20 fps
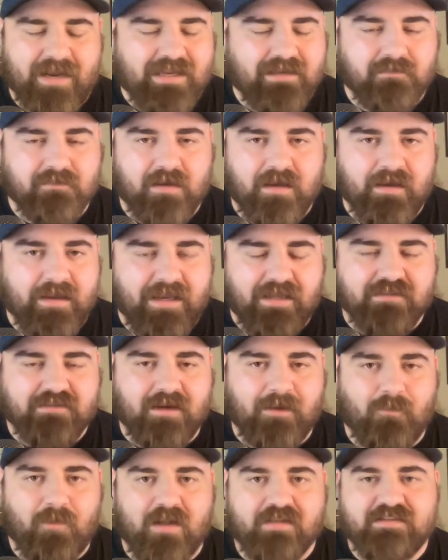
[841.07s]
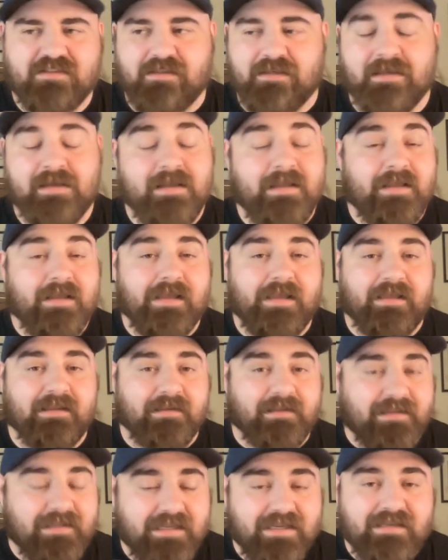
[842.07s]
A- uh, Anton Watson,
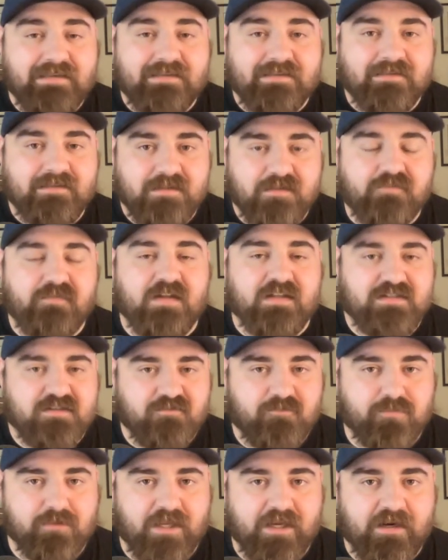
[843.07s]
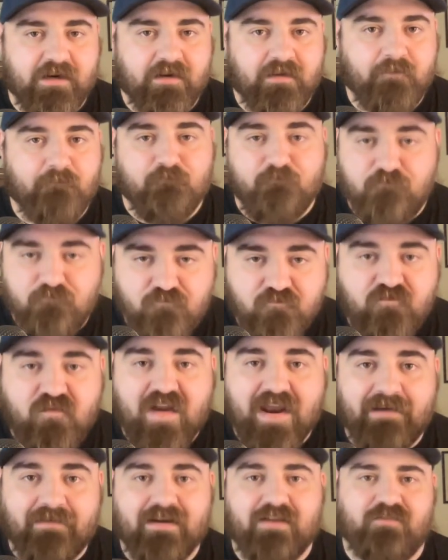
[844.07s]
elite defensive player,
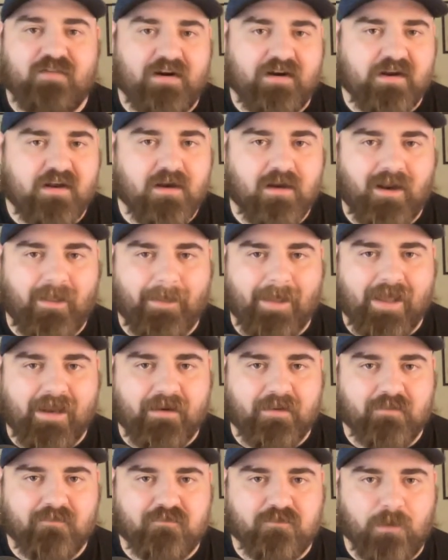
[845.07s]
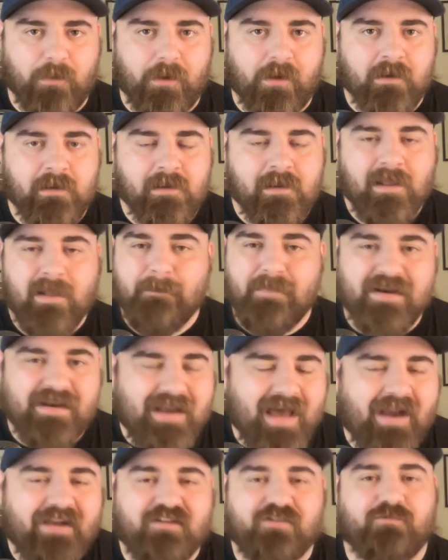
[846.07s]
very, very good on that end of the floor, but
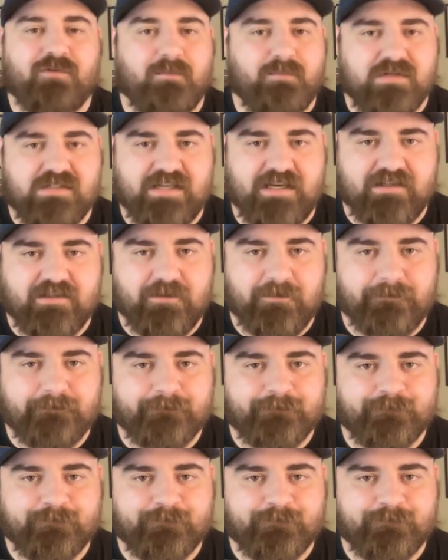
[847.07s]
not as a rim protector.